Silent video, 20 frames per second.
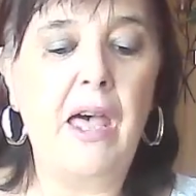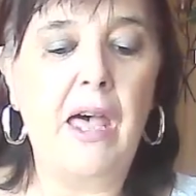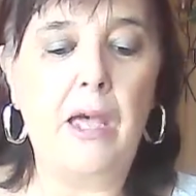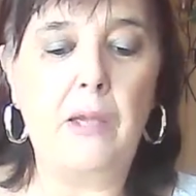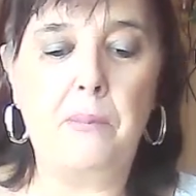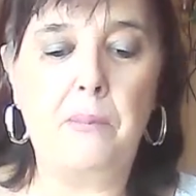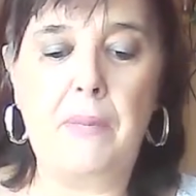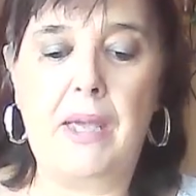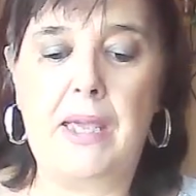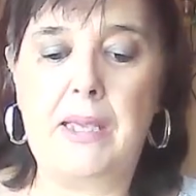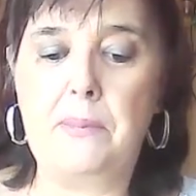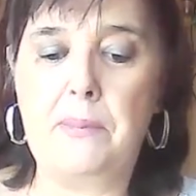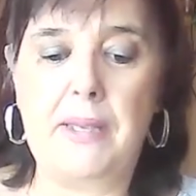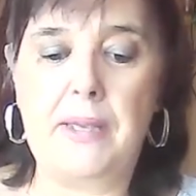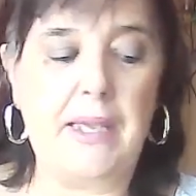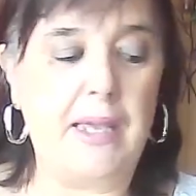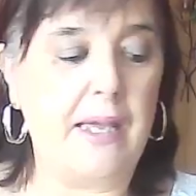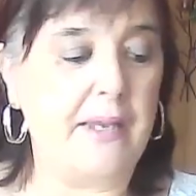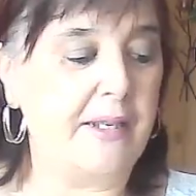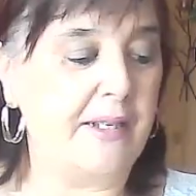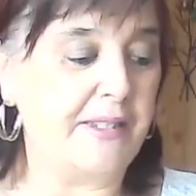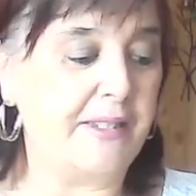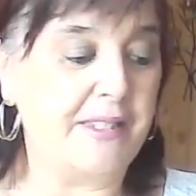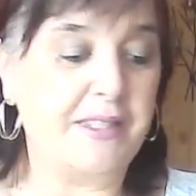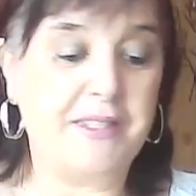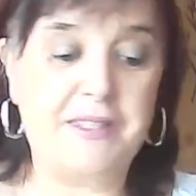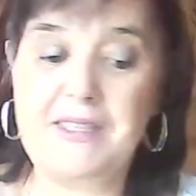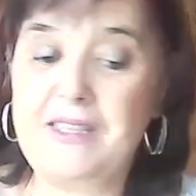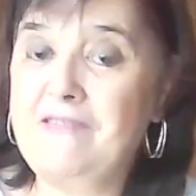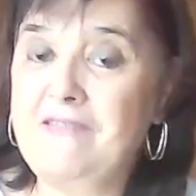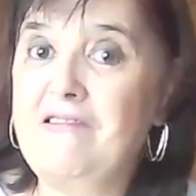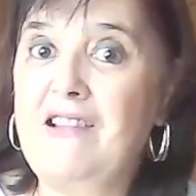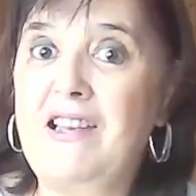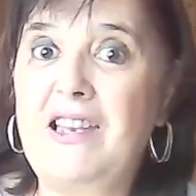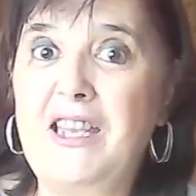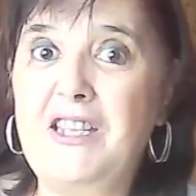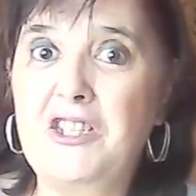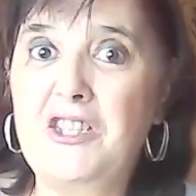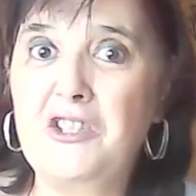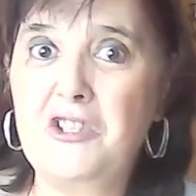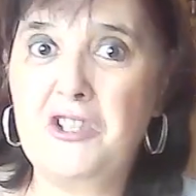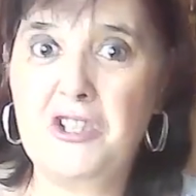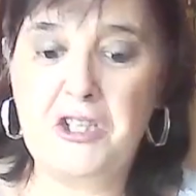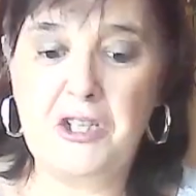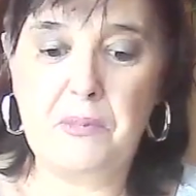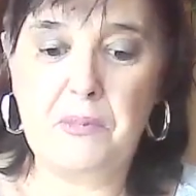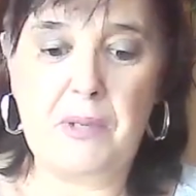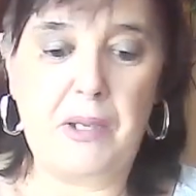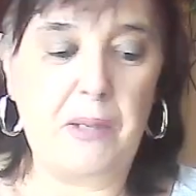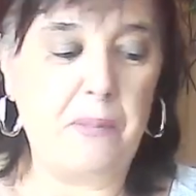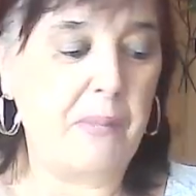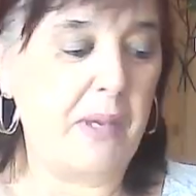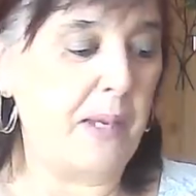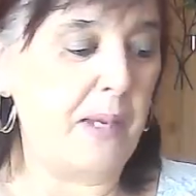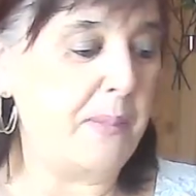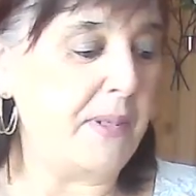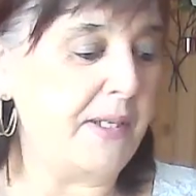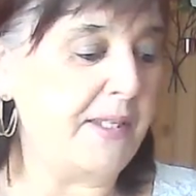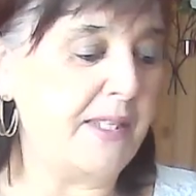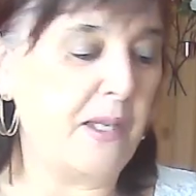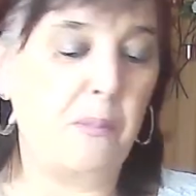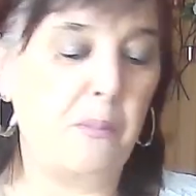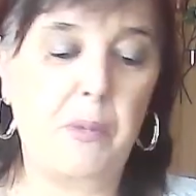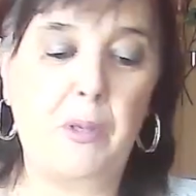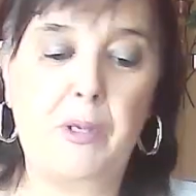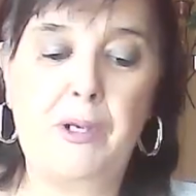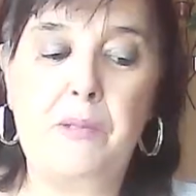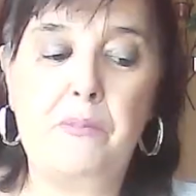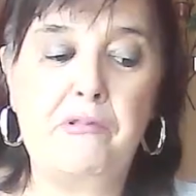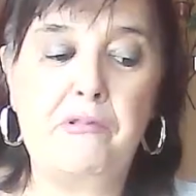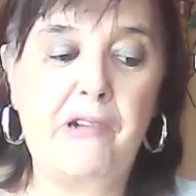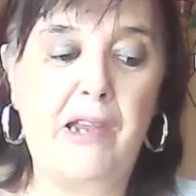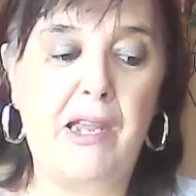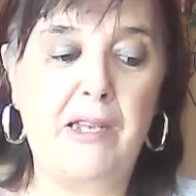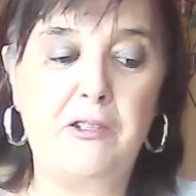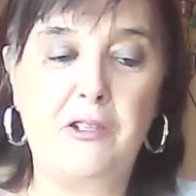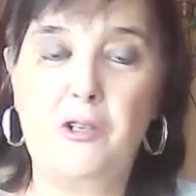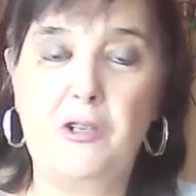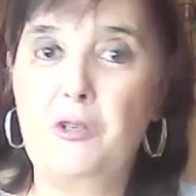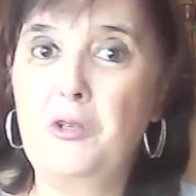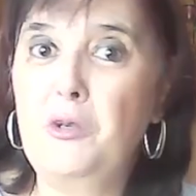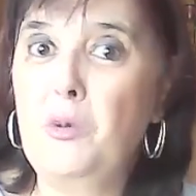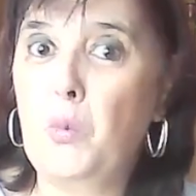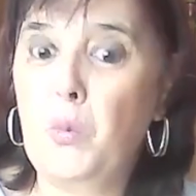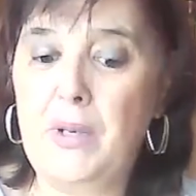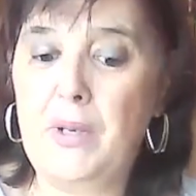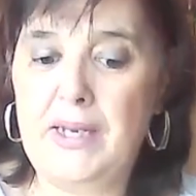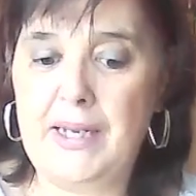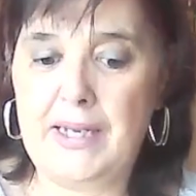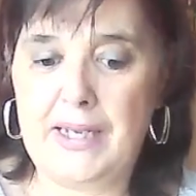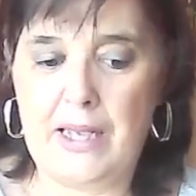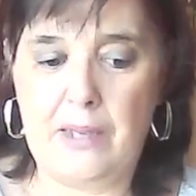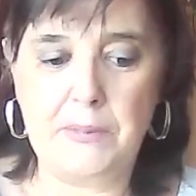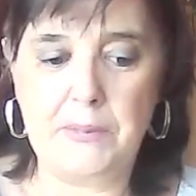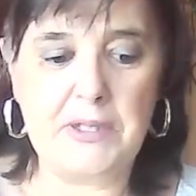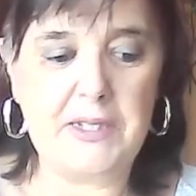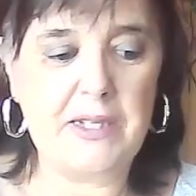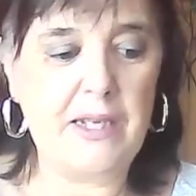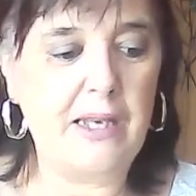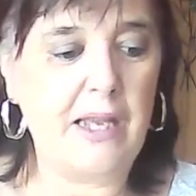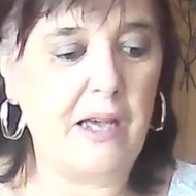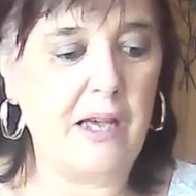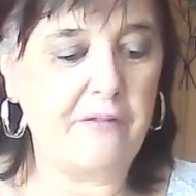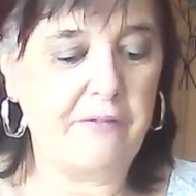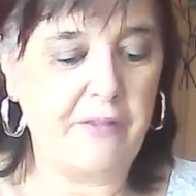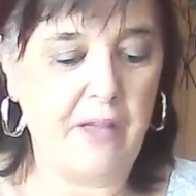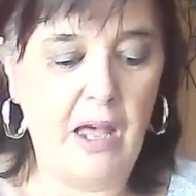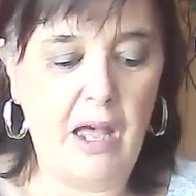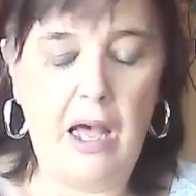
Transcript: It may be an existing relationship. It may be somebody brand new when it comes to love.